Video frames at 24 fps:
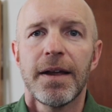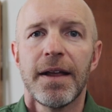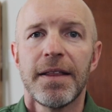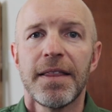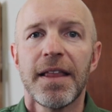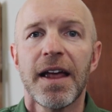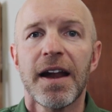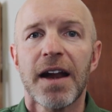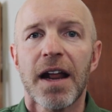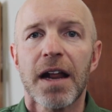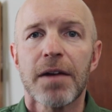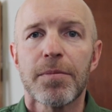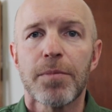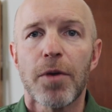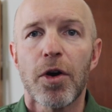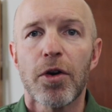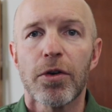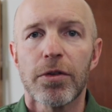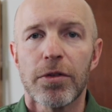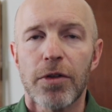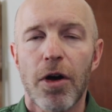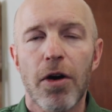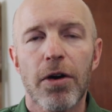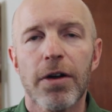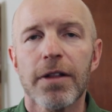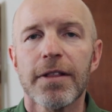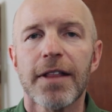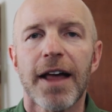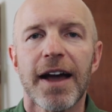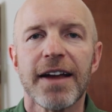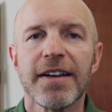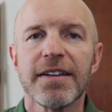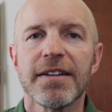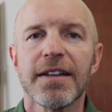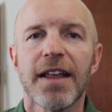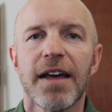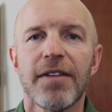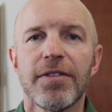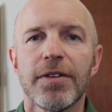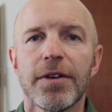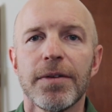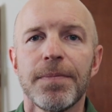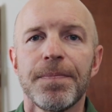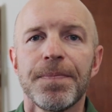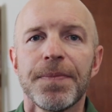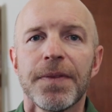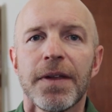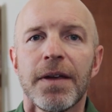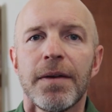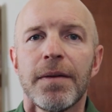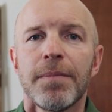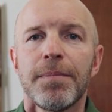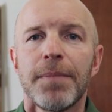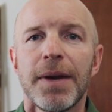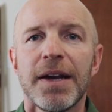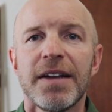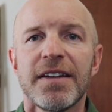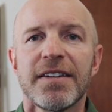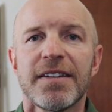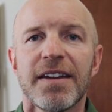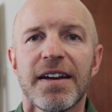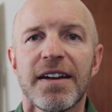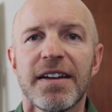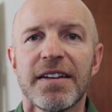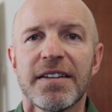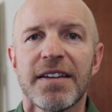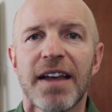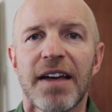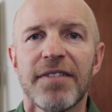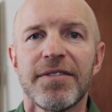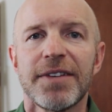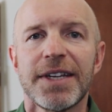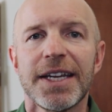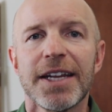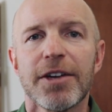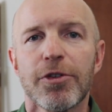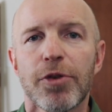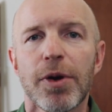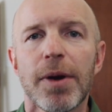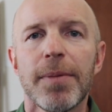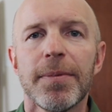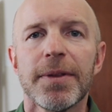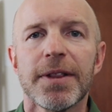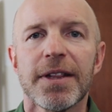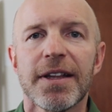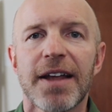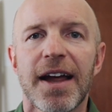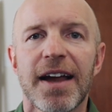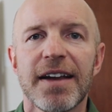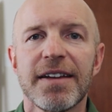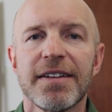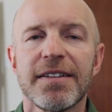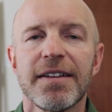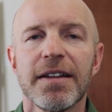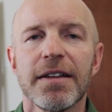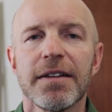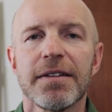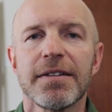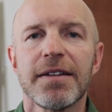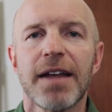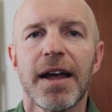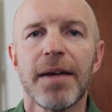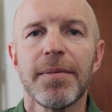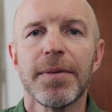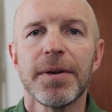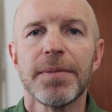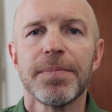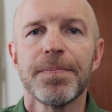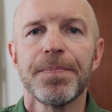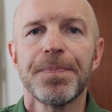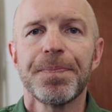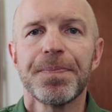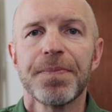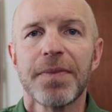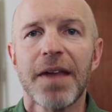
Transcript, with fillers: And then on a more localized level, many cities have decriminalized psilocybin.